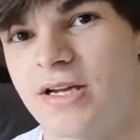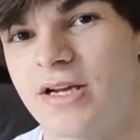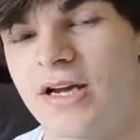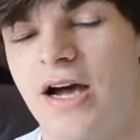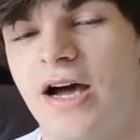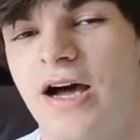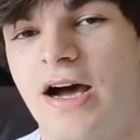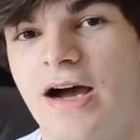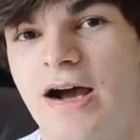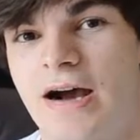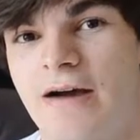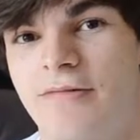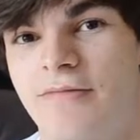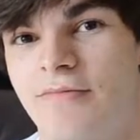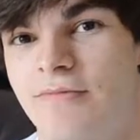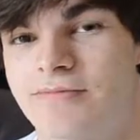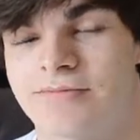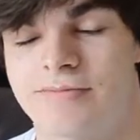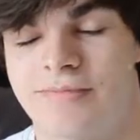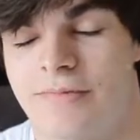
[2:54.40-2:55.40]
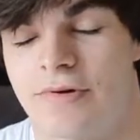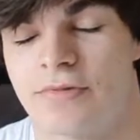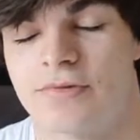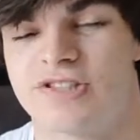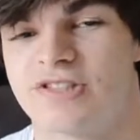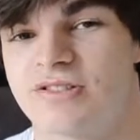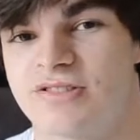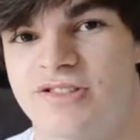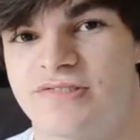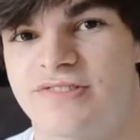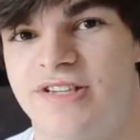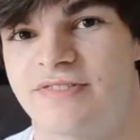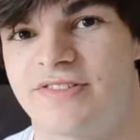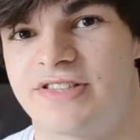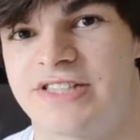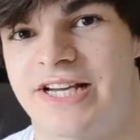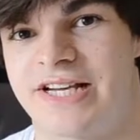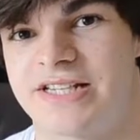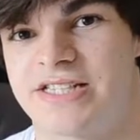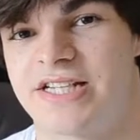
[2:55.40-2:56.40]
or all sorts of different
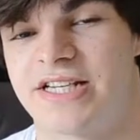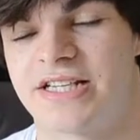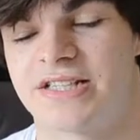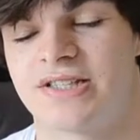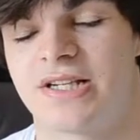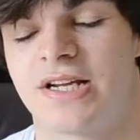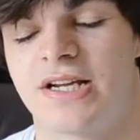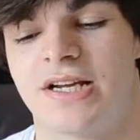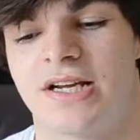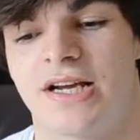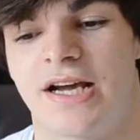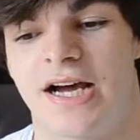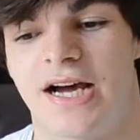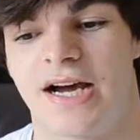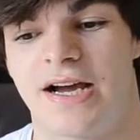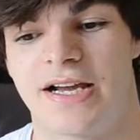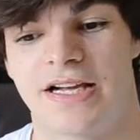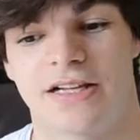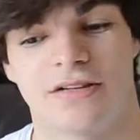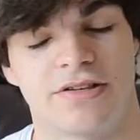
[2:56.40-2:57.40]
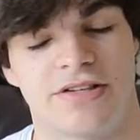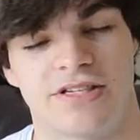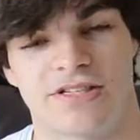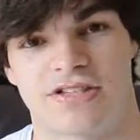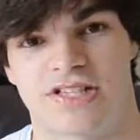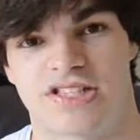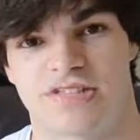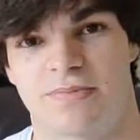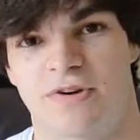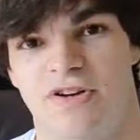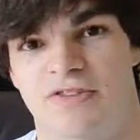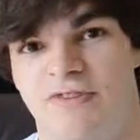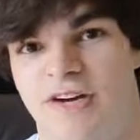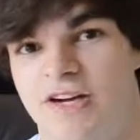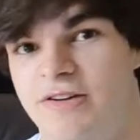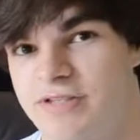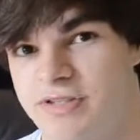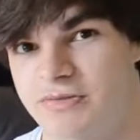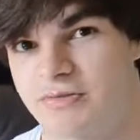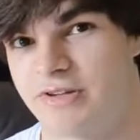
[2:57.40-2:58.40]
tactics, including
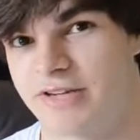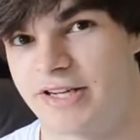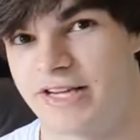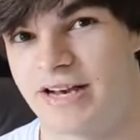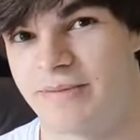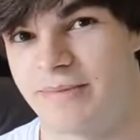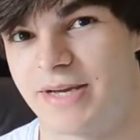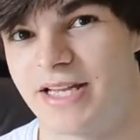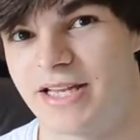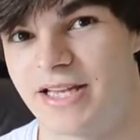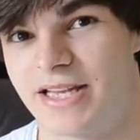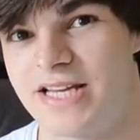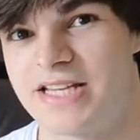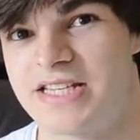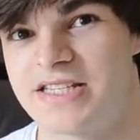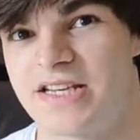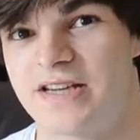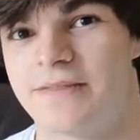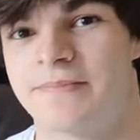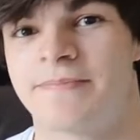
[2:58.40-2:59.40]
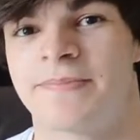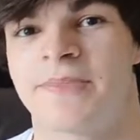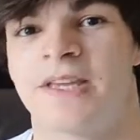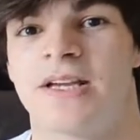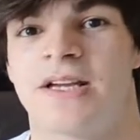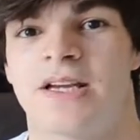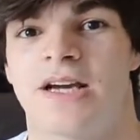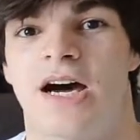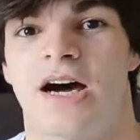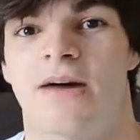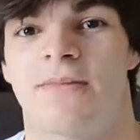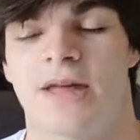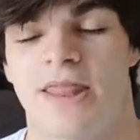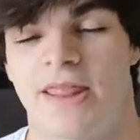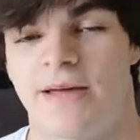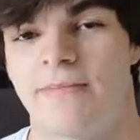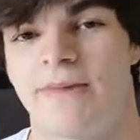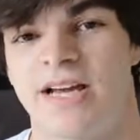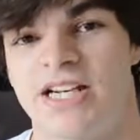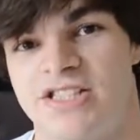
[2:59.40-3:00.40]
Transmodify, which we'll look at a bit later. And
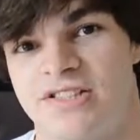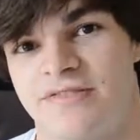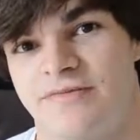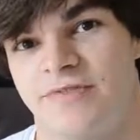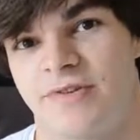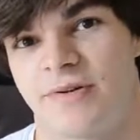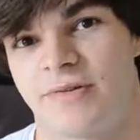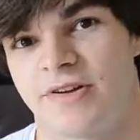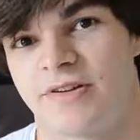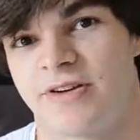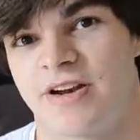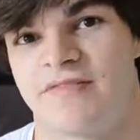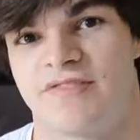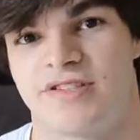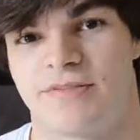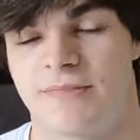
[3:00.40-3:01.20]
then banish them from the grave to